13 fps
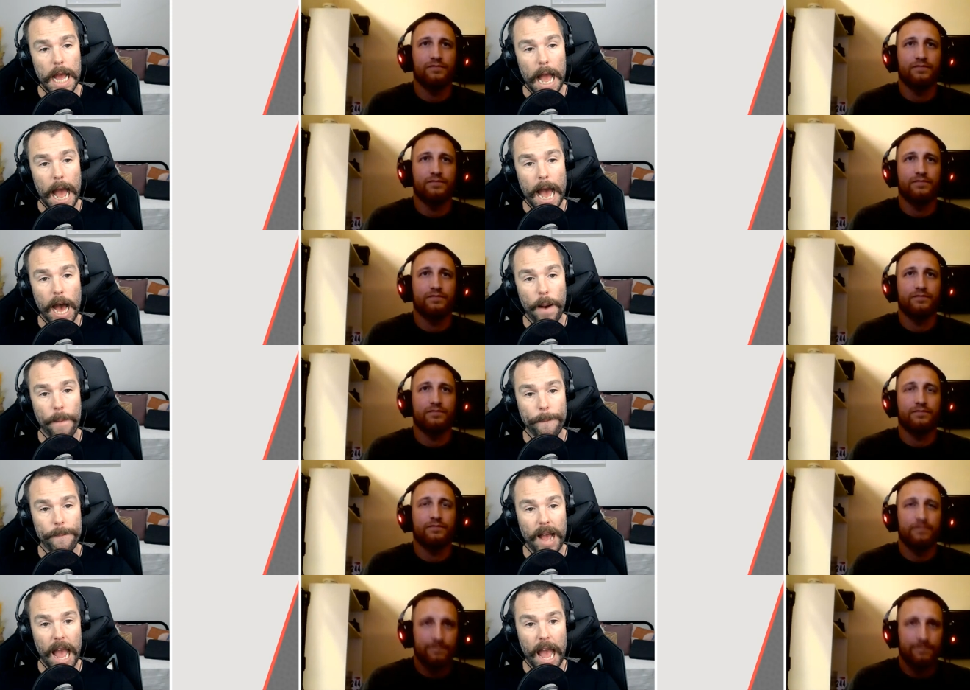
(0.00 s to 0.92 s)

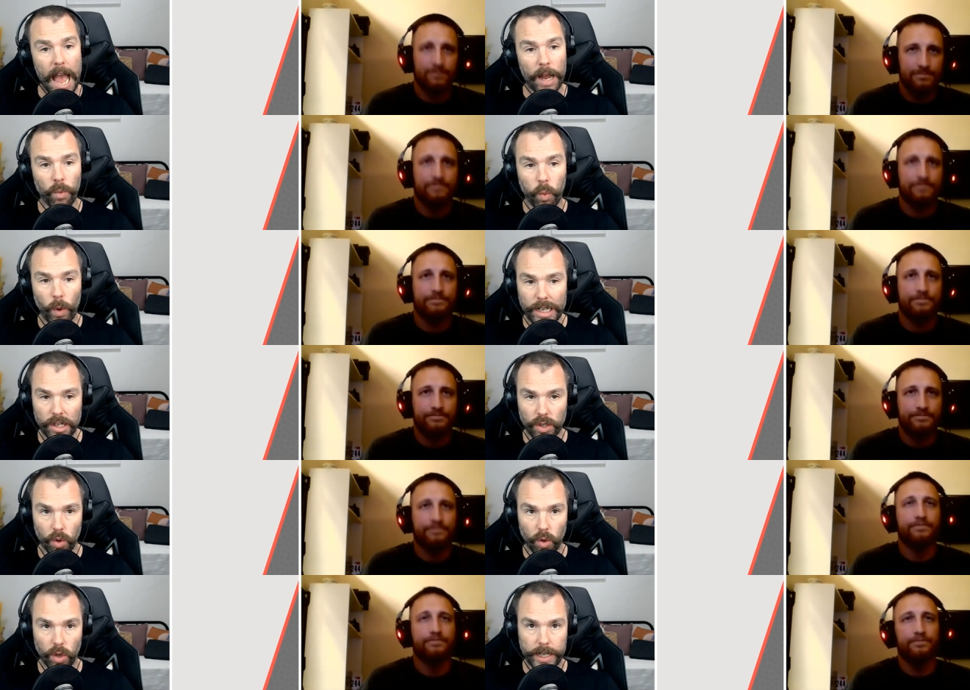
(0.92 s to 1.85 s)
Speaker 1: Um, and we
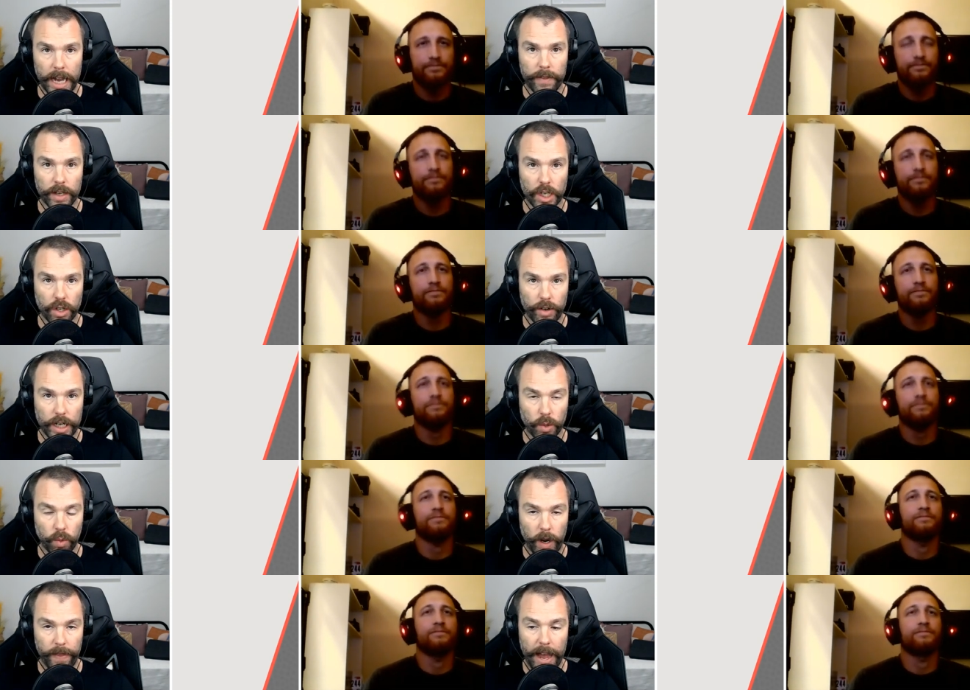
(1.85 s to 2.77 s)
saw down the stretch
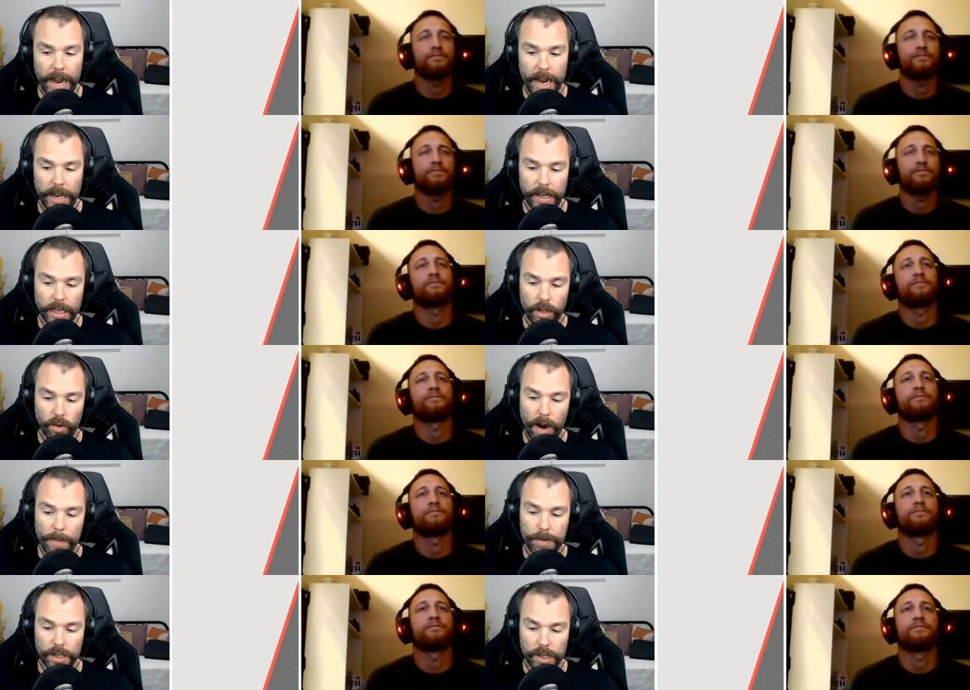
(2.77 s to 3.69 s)
where they the
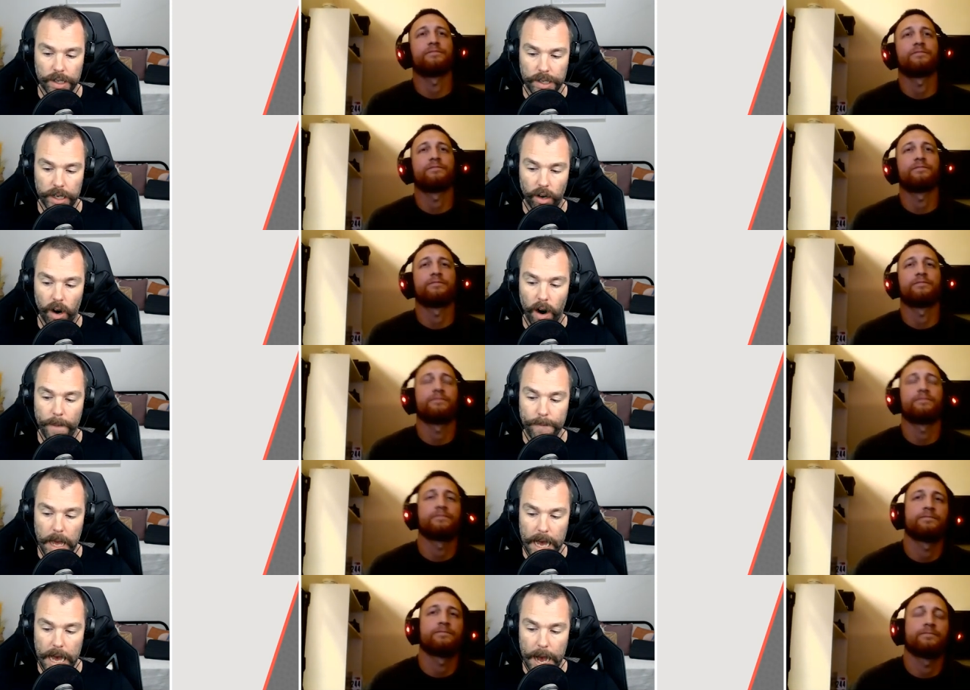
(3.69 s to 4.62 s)
Raptors just said, "All right,
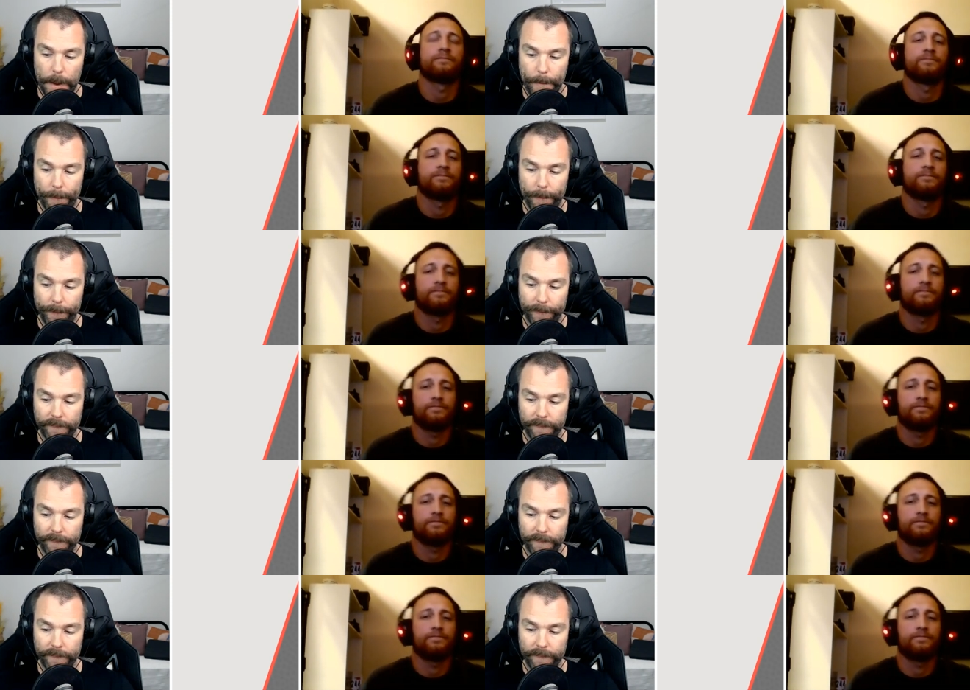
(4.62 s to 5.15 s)
um,